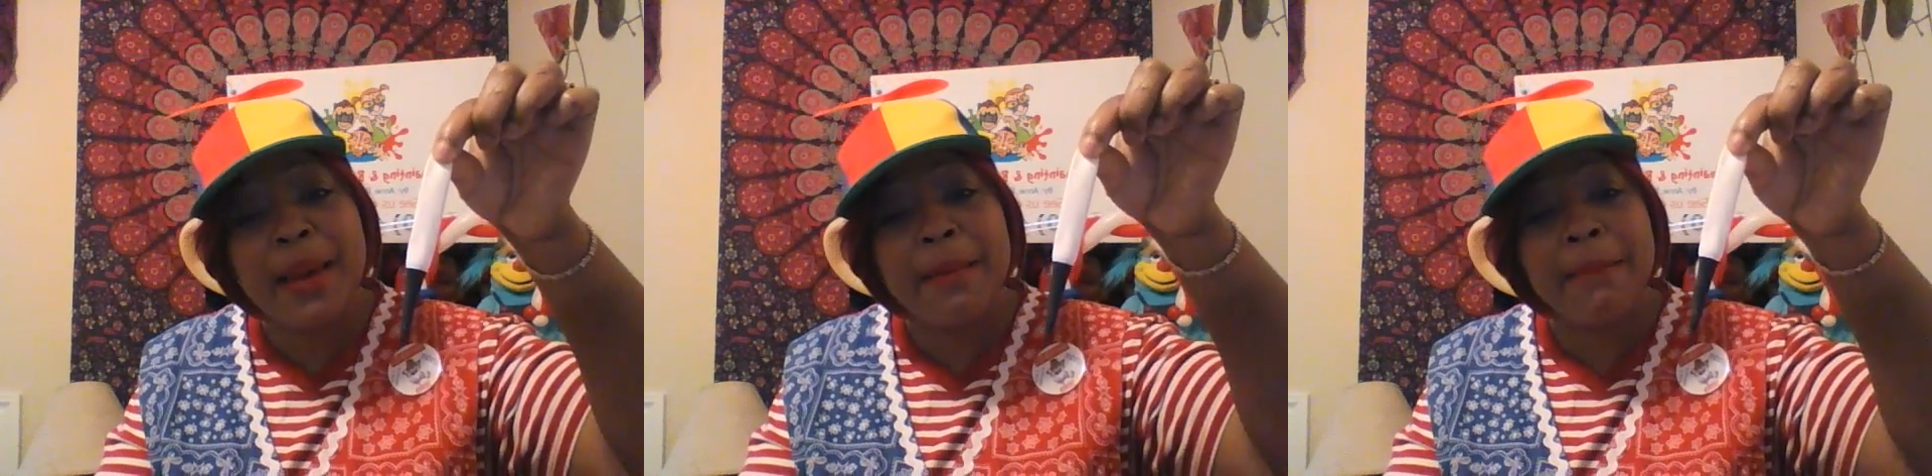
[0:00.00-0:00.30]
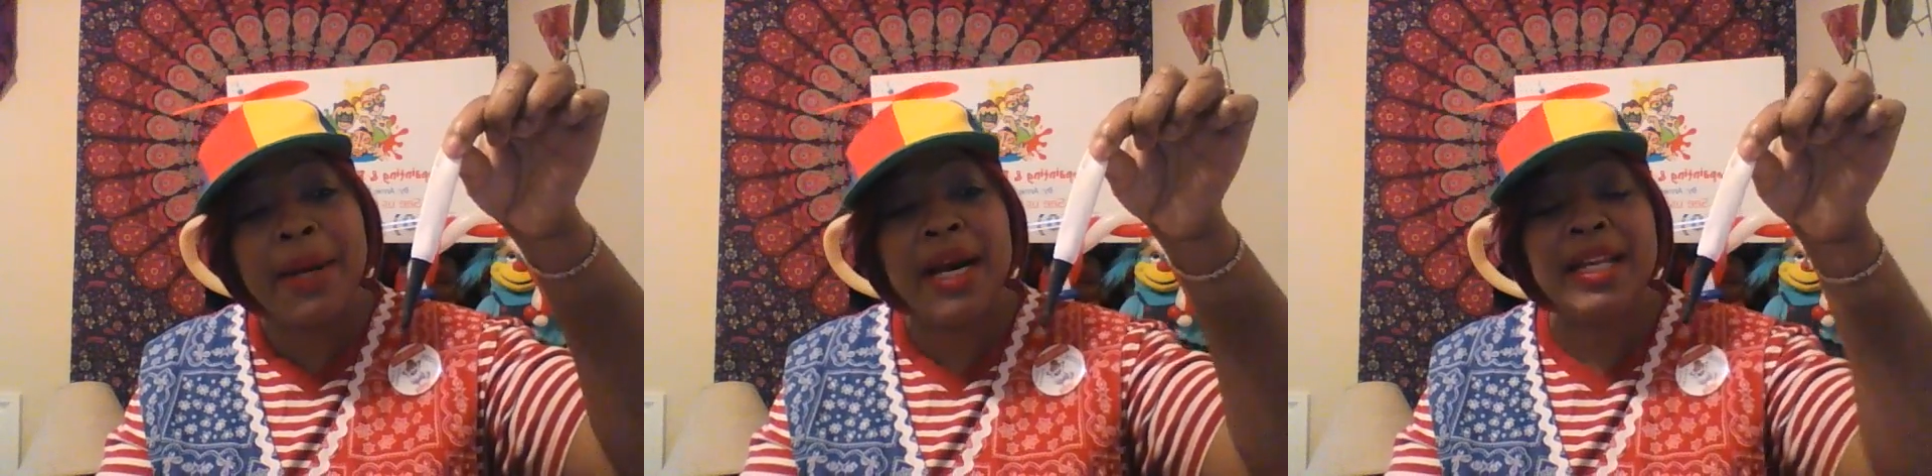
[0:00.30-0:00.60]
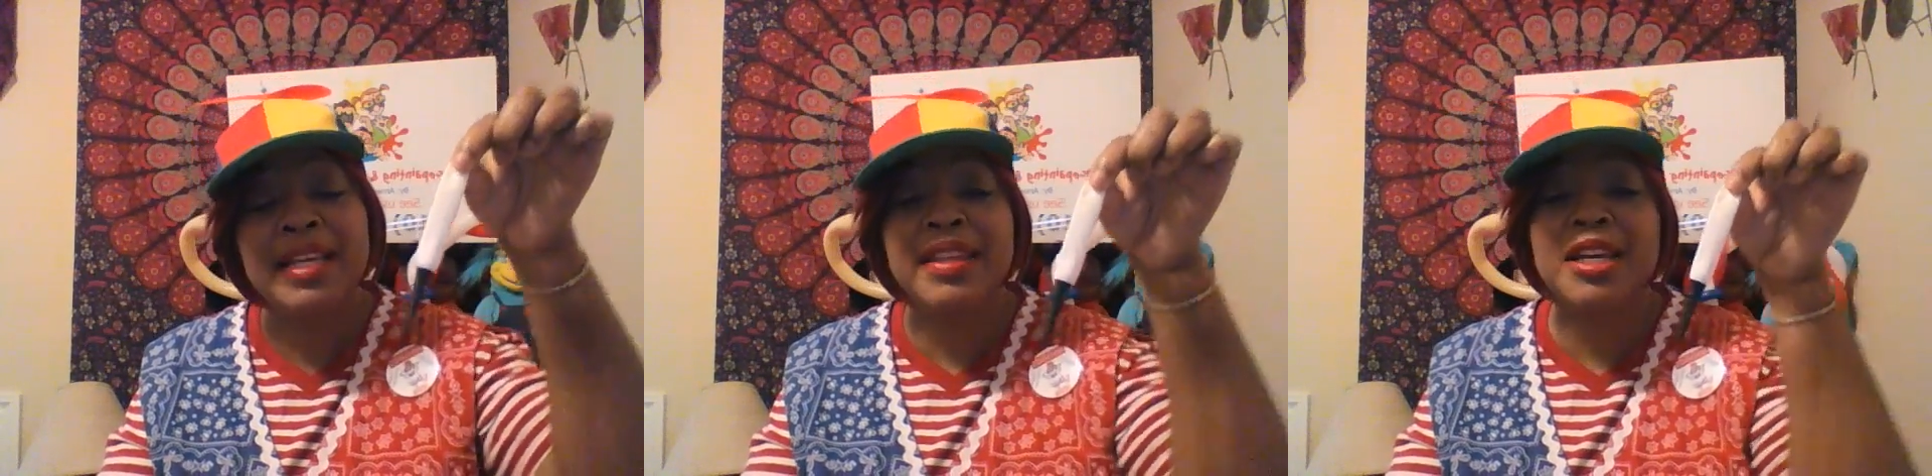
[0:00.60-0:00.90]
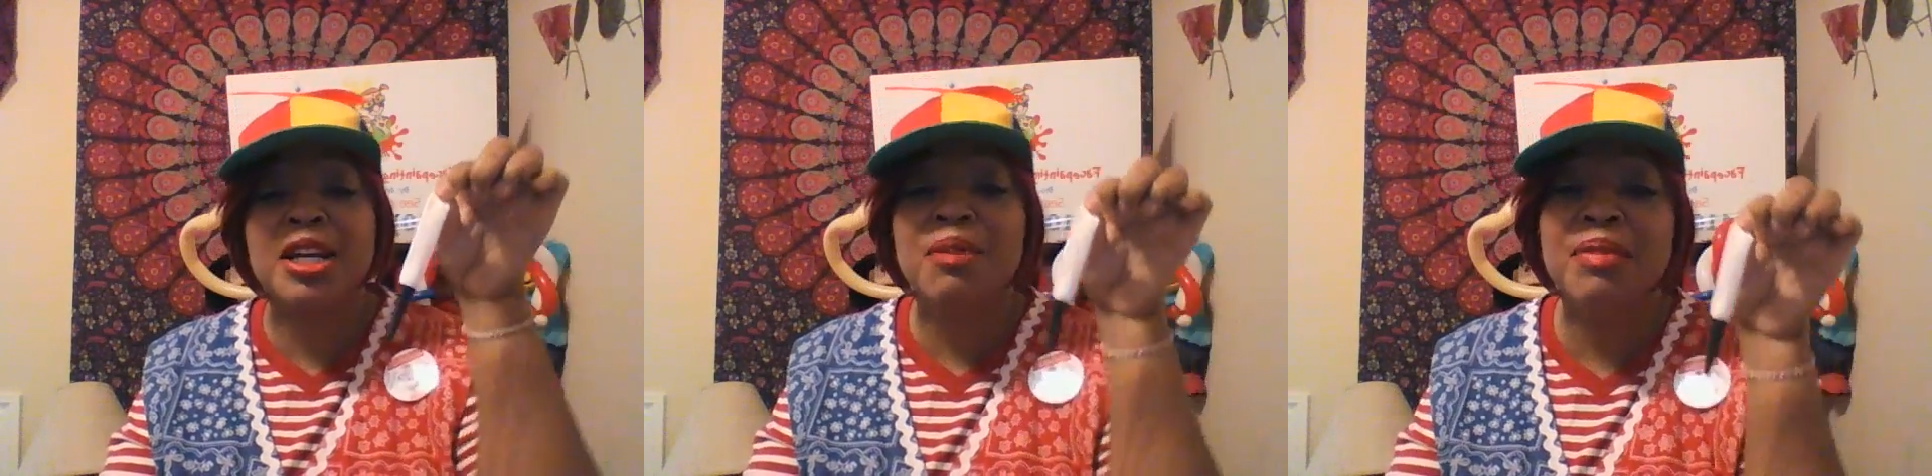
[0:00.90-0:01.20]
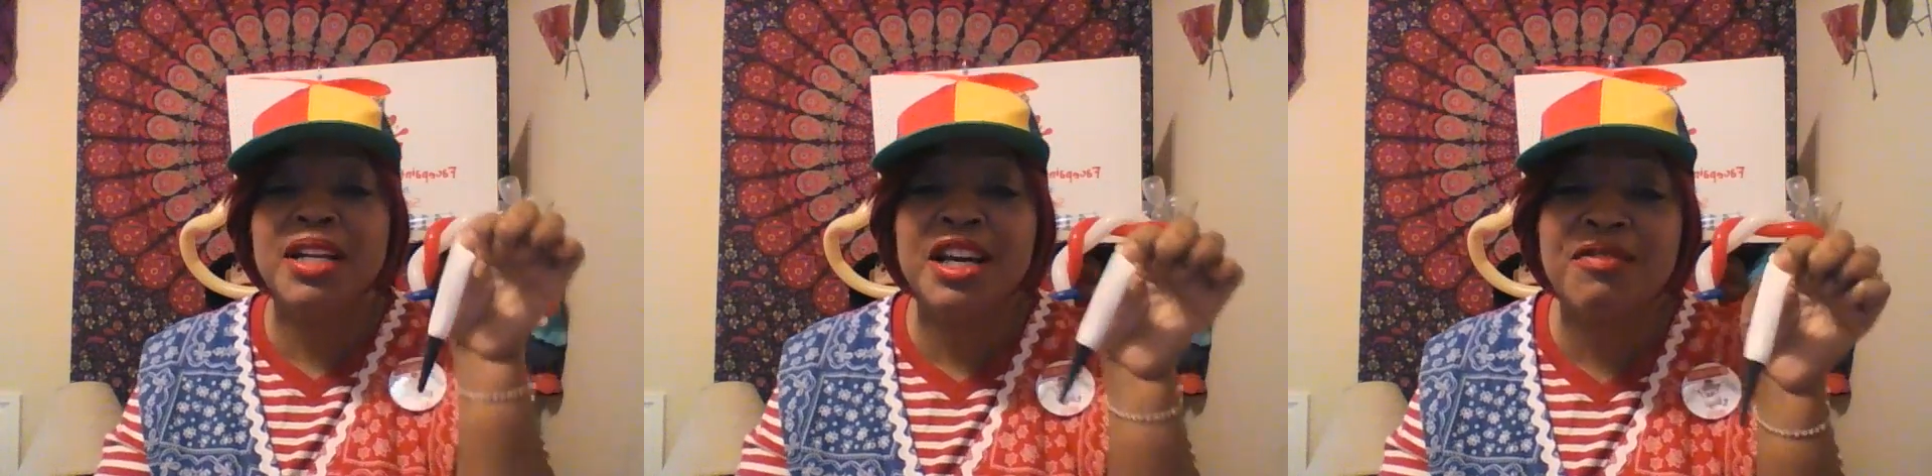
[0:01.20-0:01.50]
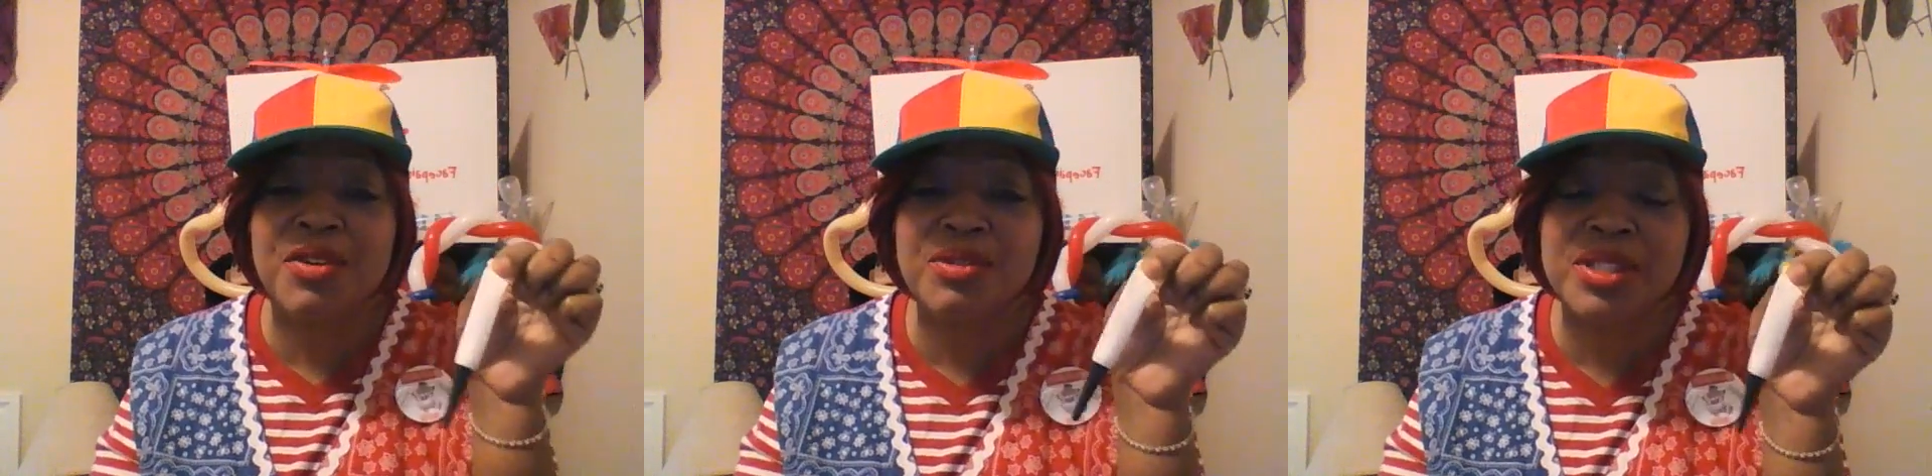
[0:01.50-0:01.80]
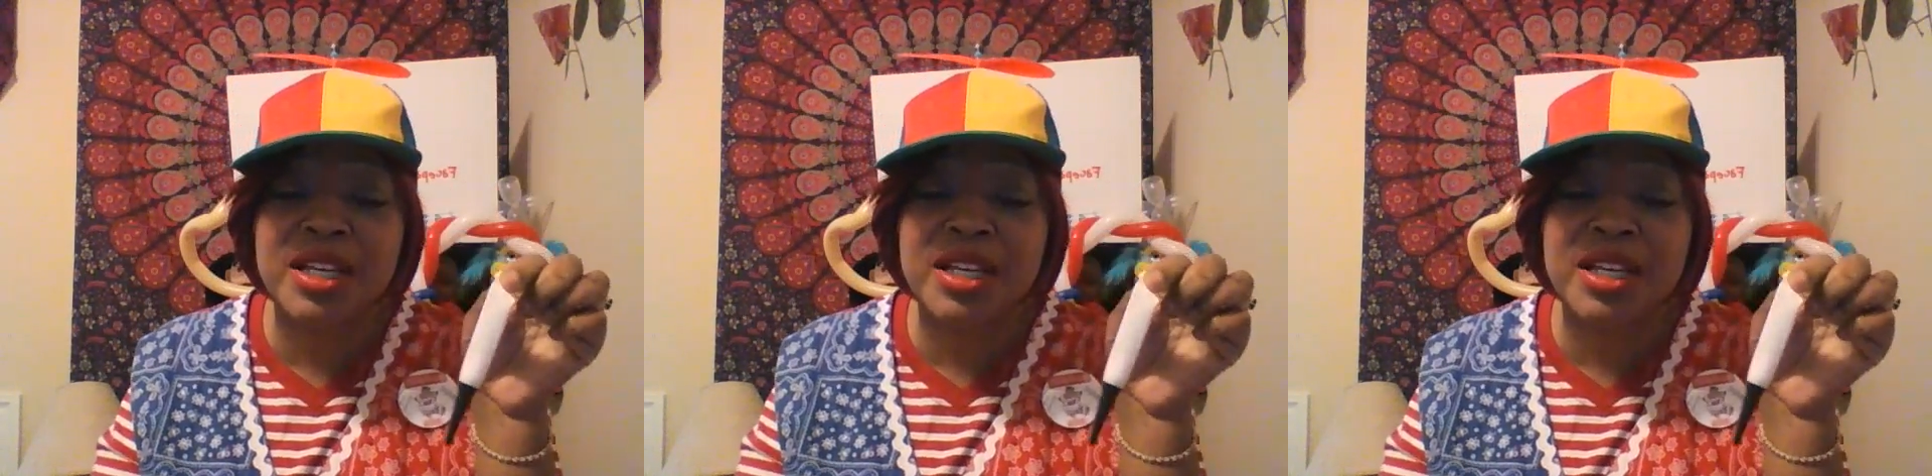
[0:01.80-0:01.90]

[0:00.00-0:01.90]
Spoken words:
body, and they come in diverse